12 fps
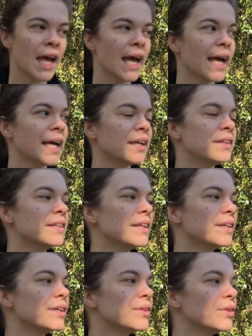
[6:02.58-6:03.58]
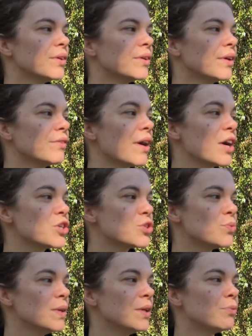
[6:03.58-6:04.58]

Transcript: And the ash tree